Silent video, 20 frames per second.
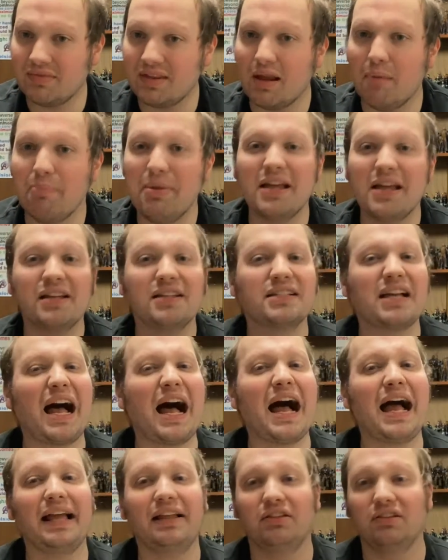Because
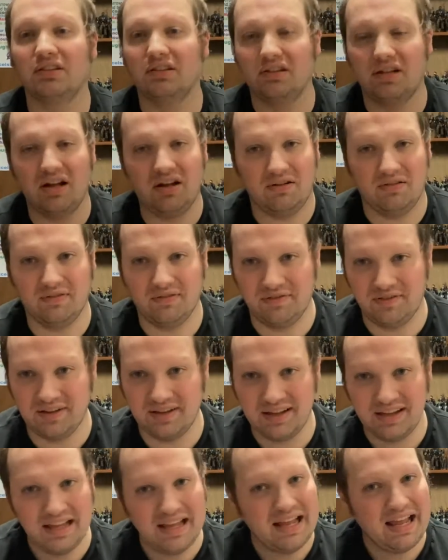I love
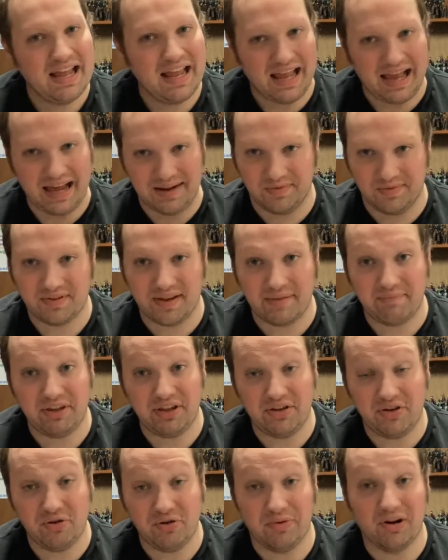Addams Family
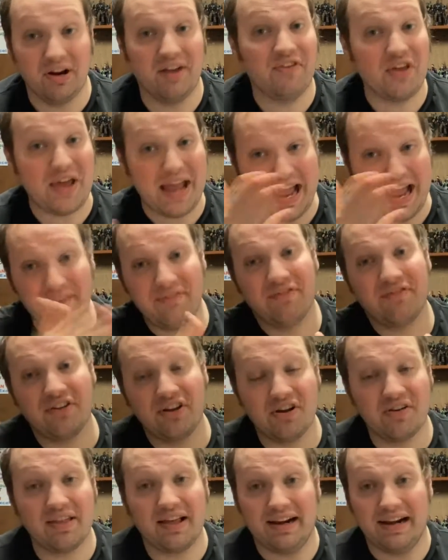humor, if you haven't
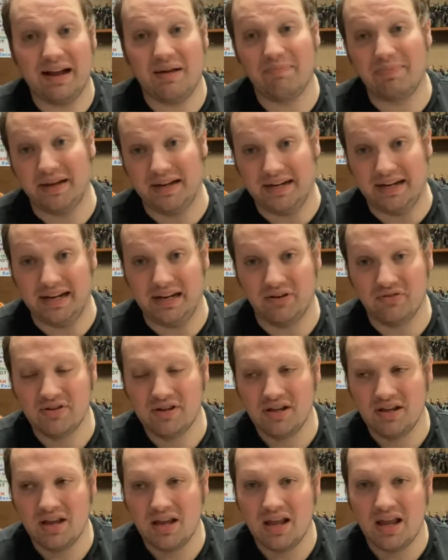figured that out by now.
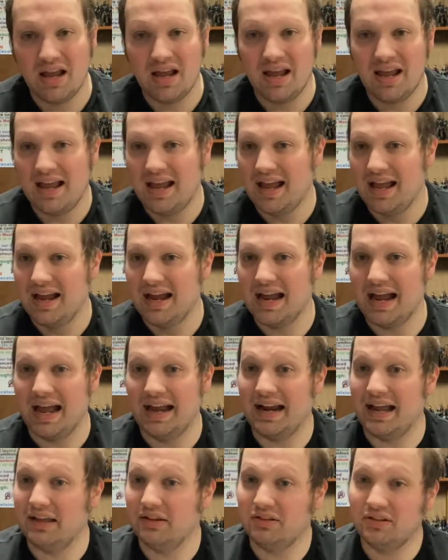And
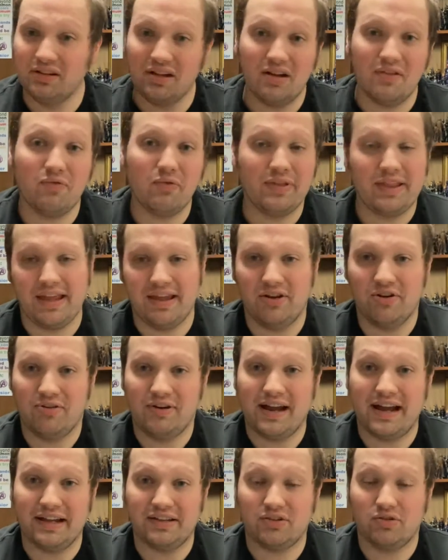I love when they
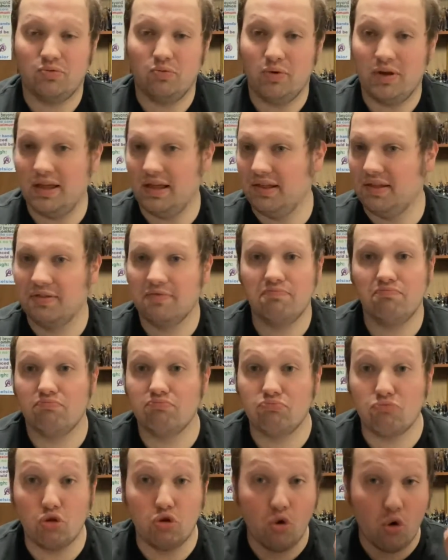interact with
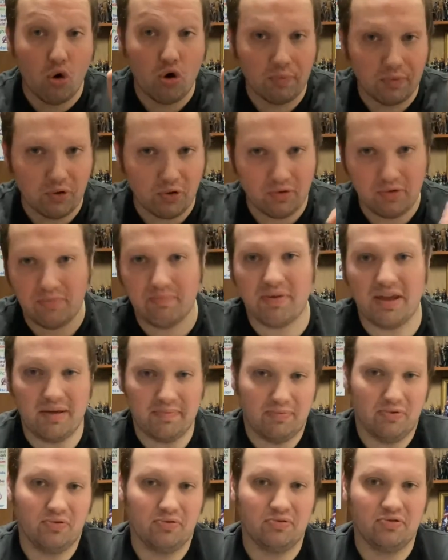normal
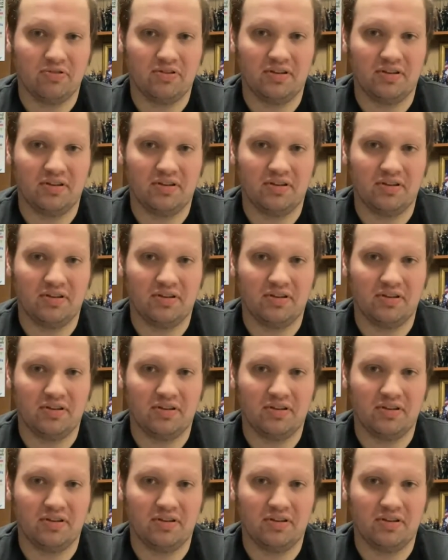people.